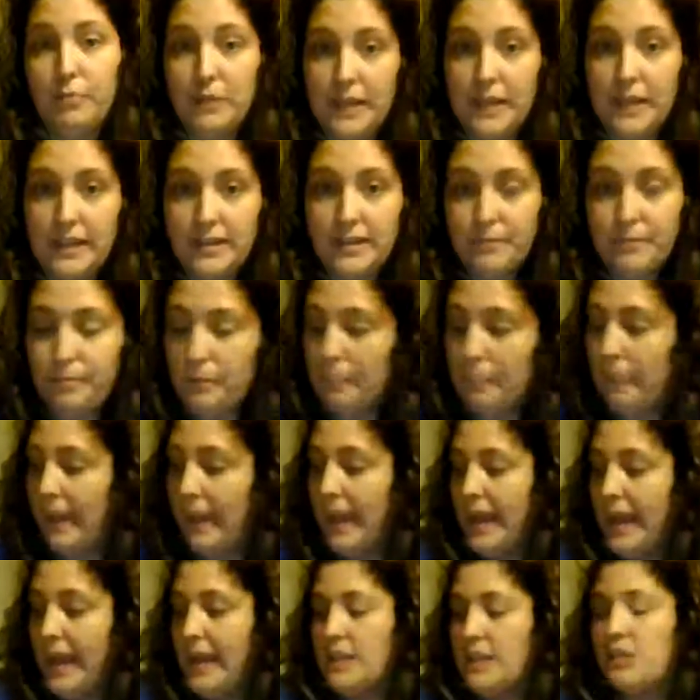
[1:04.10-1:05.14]
blood.
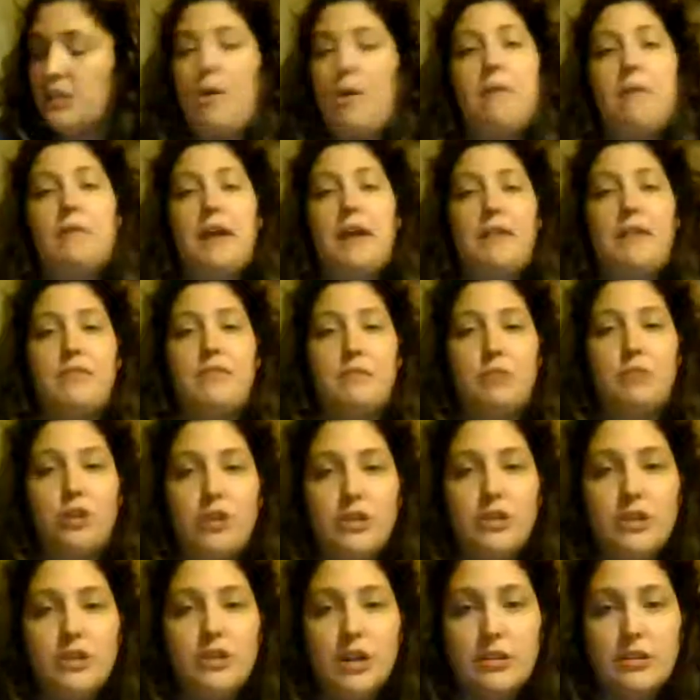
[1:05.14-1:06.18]
And so I would have them turn
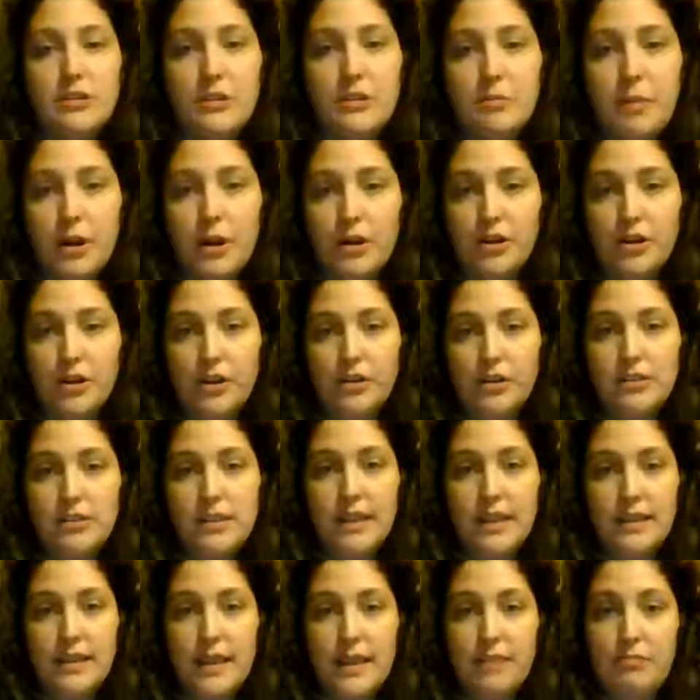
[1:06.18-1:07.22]
and talk to their partners,
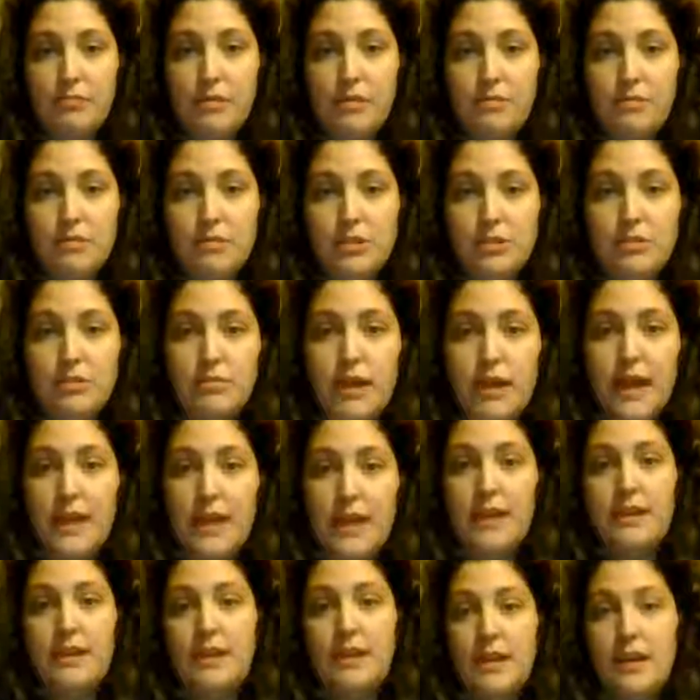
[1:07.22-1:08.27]
and then we would do
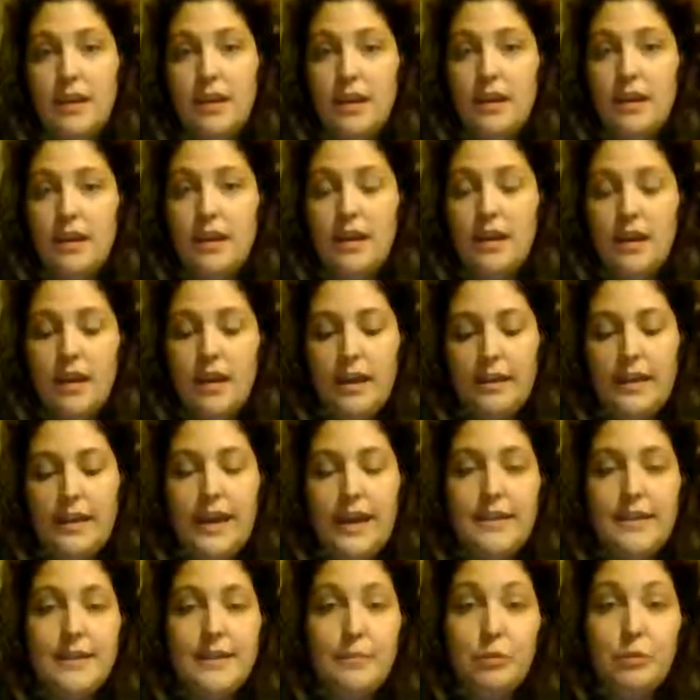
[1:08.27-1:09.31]
a
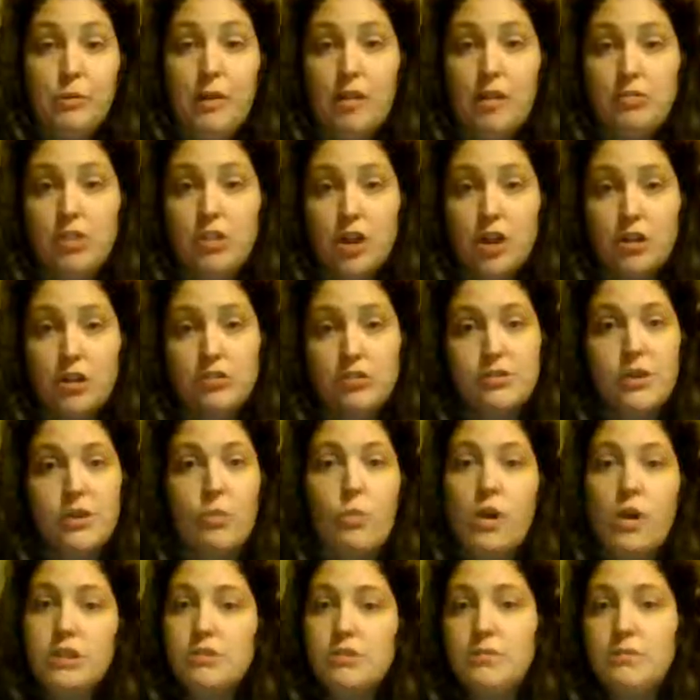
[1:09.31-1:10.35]
KWL chart. So
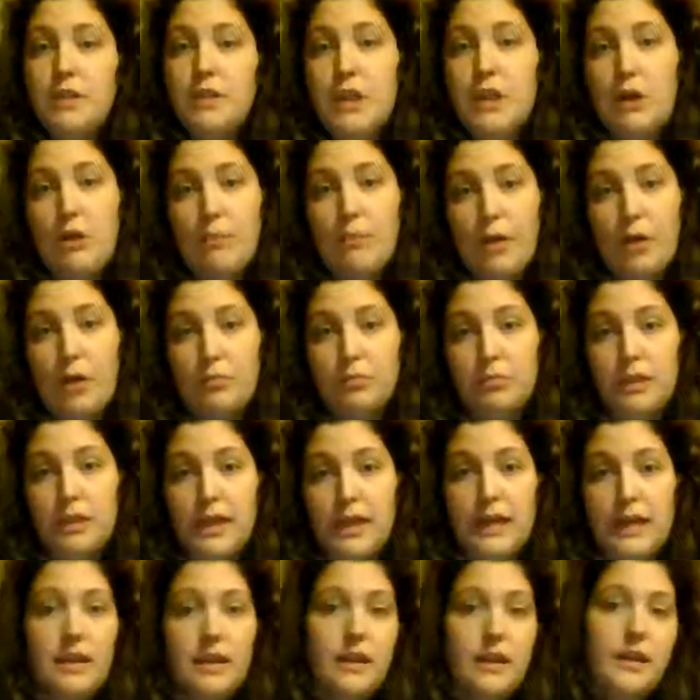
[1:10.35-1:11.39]
what do we know about
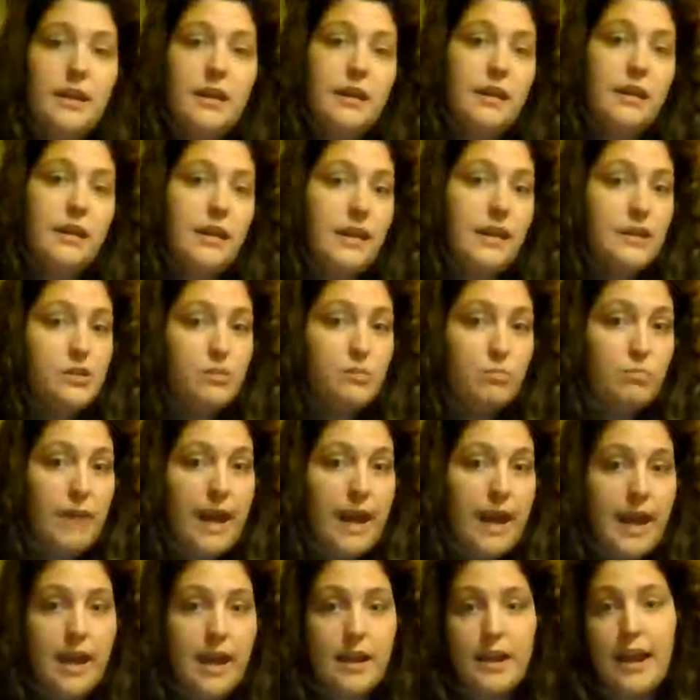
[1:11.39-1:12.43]
blood? It's
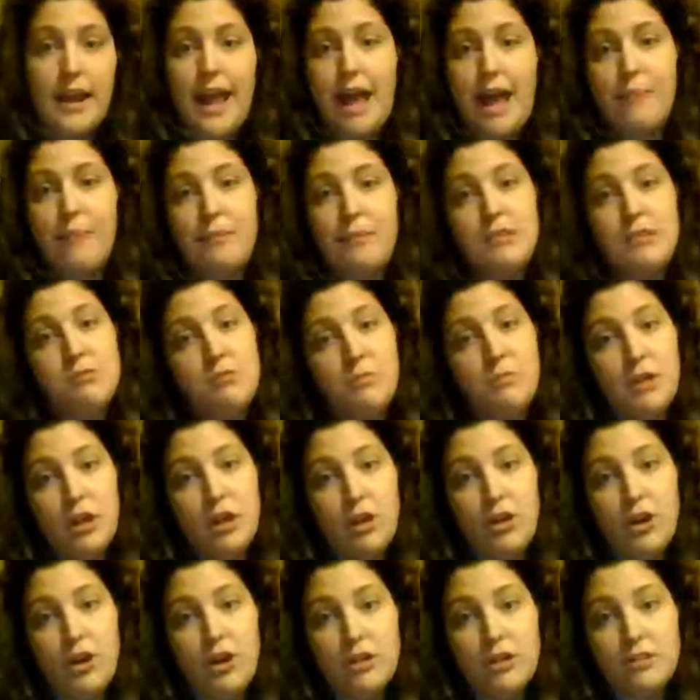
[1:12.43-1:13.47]
red. It happens when we
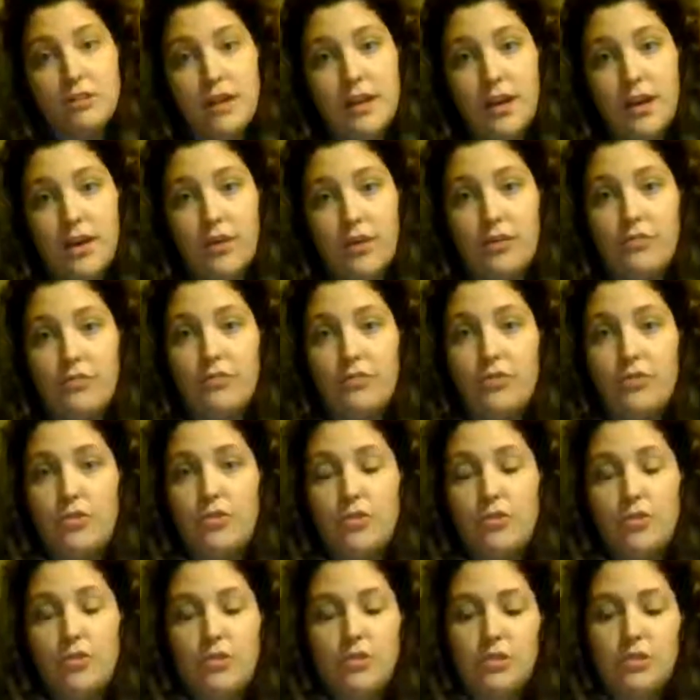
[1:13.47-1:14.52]
hurt
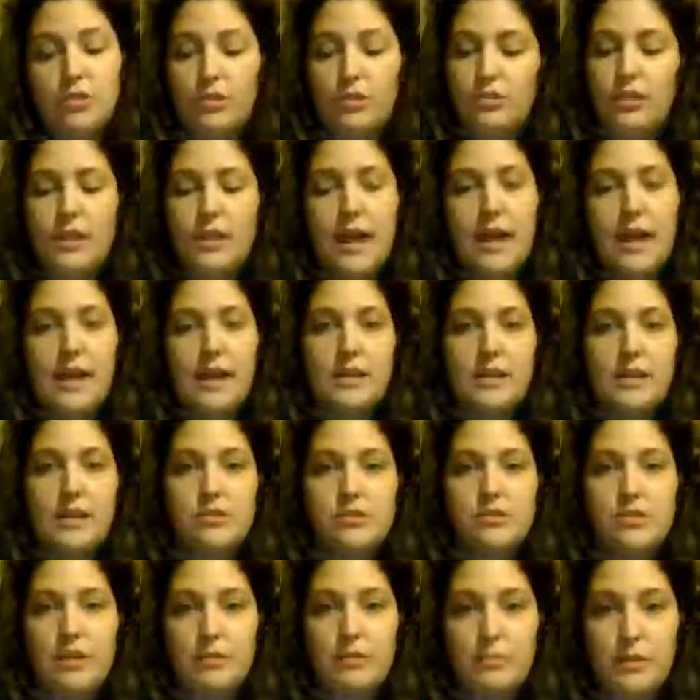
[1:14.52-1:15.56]
ourselves. Those are the kind of
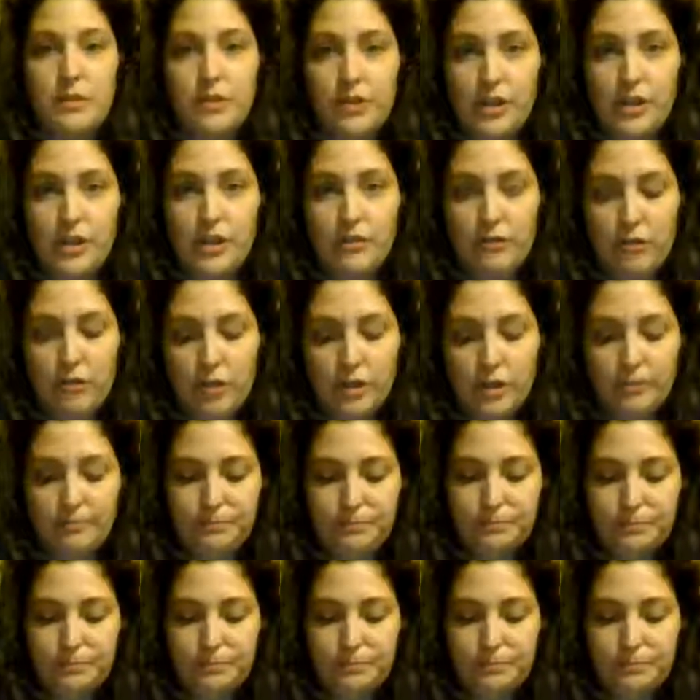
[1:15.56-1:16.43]
answers I would be looking for.